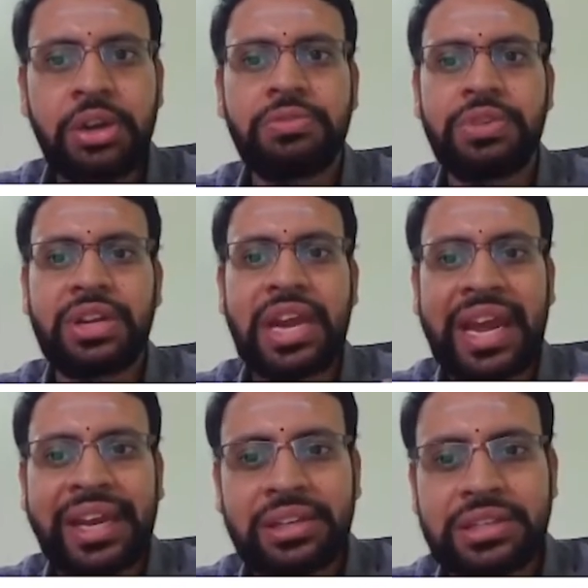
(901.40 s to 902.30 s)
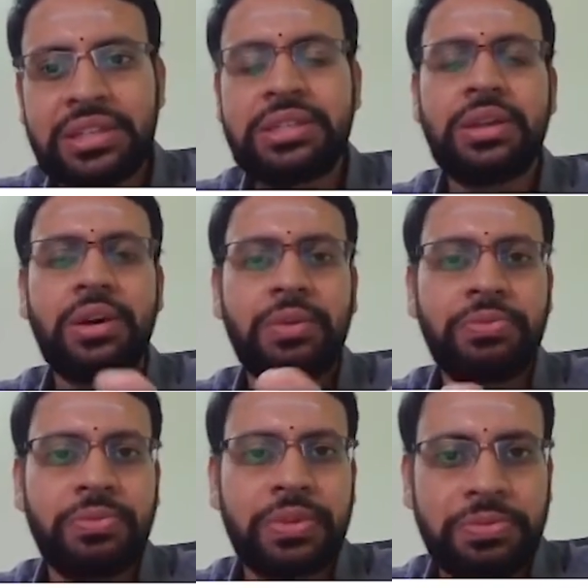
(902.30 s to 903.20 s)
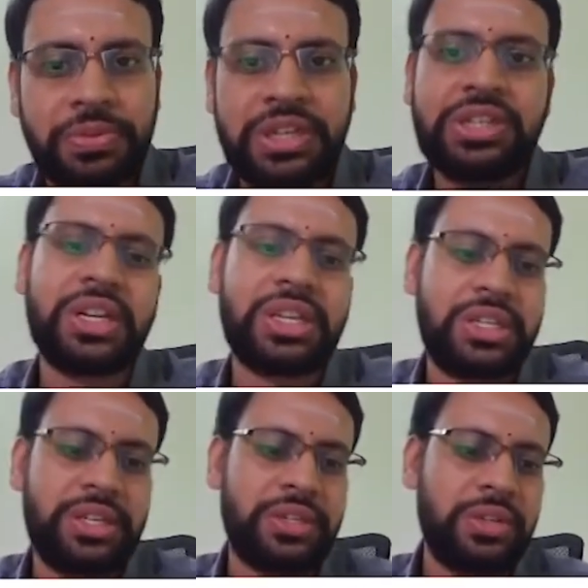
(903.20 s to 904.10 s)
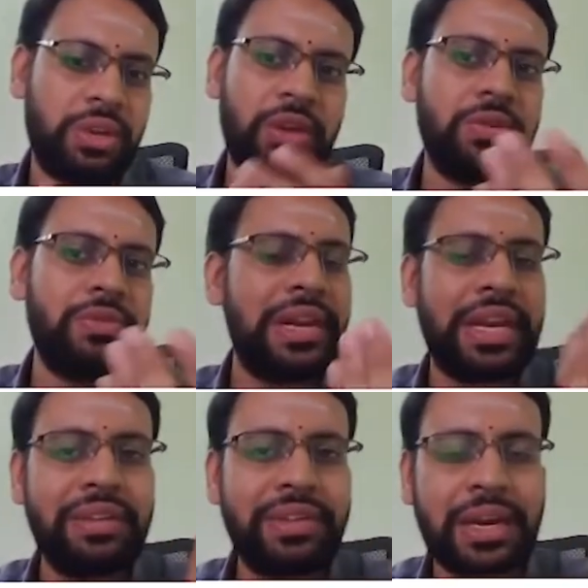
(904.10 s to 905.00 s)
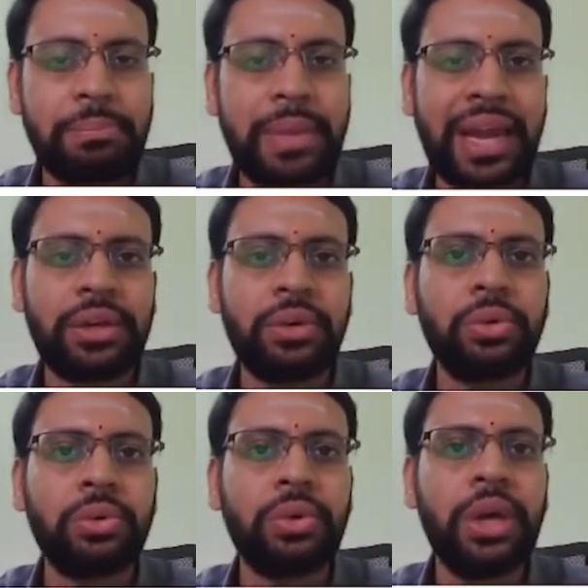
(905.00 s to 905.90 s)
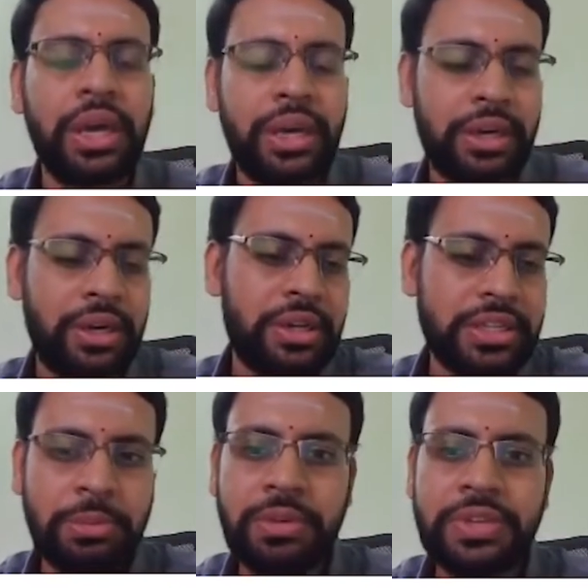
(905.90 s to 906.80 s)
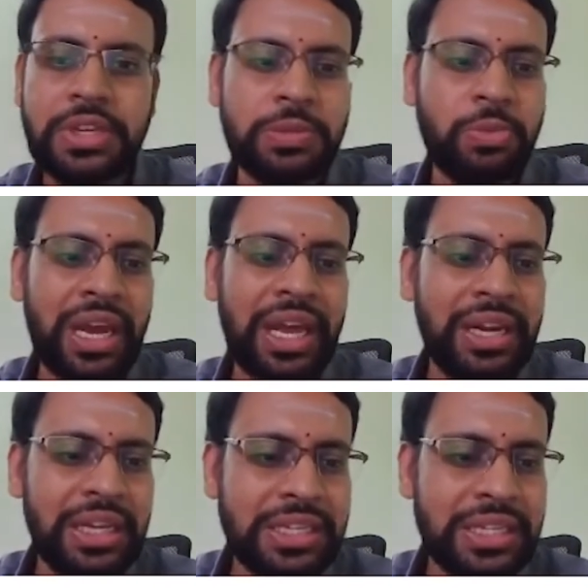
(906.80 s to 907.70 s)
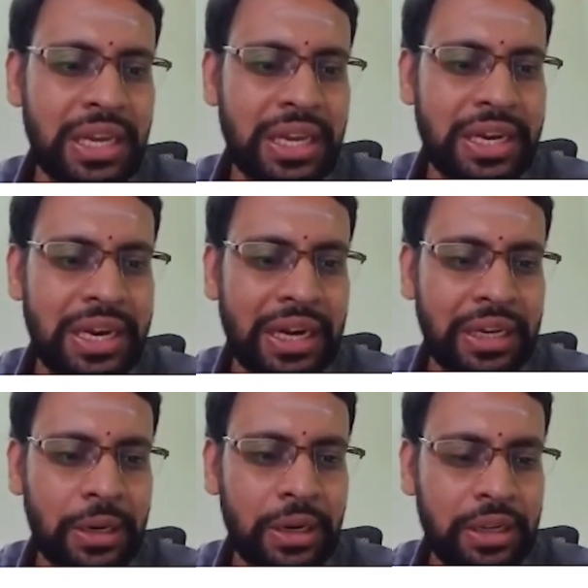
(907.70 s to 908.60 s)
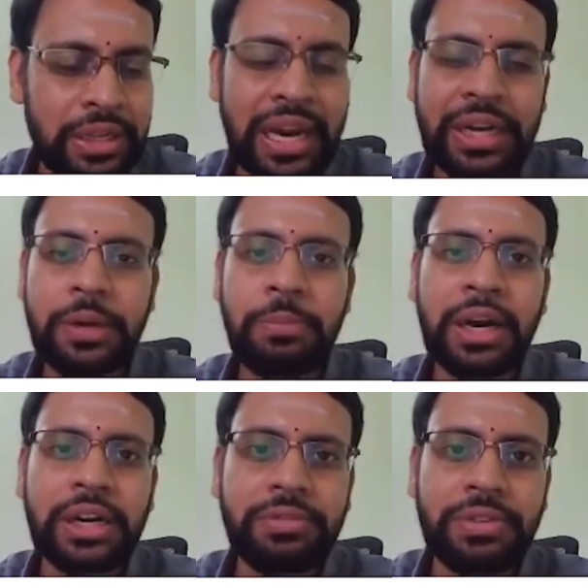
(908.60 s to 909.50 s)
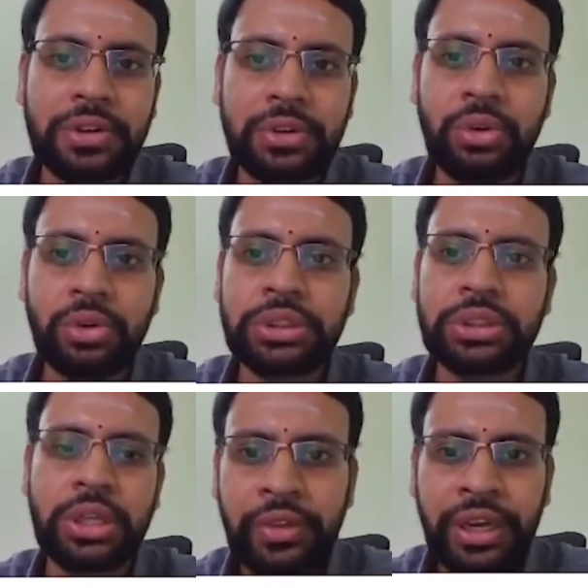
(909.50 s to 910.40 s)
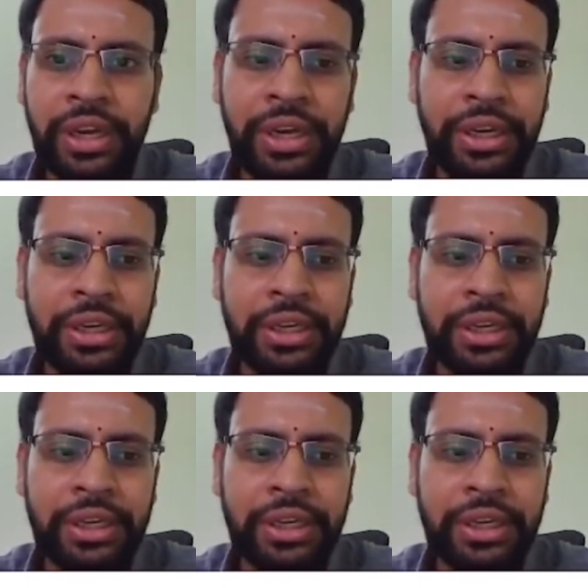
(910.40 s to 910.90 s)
for the diagnosis of different structures. Okay, we will anyway come back to some of these modalities later in the latter part of our course. And